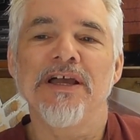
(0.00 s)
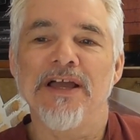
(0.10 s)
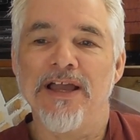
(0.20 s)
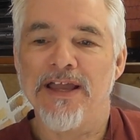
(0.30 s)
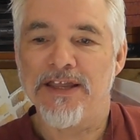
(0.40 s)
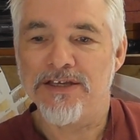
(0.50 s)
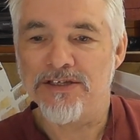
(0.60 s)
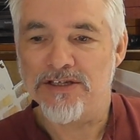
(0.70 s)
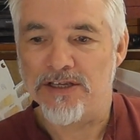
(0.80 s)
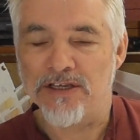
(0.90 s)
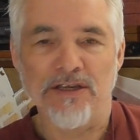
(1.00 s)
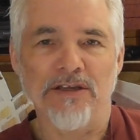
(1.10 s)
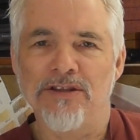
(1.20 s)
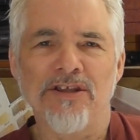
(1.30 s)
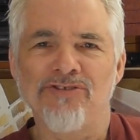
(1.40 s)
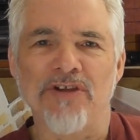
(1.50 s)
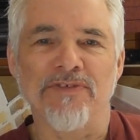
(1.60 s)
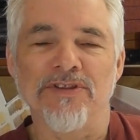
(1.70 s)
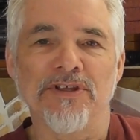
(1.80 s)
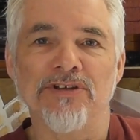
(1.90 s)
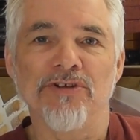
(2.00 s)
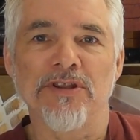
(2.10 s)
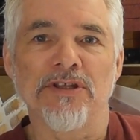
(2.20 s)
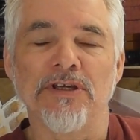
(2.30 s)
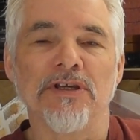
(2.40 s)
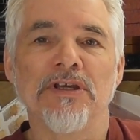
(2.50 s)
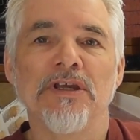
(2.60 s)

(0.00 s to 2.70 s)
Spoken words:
And there's other things, I think.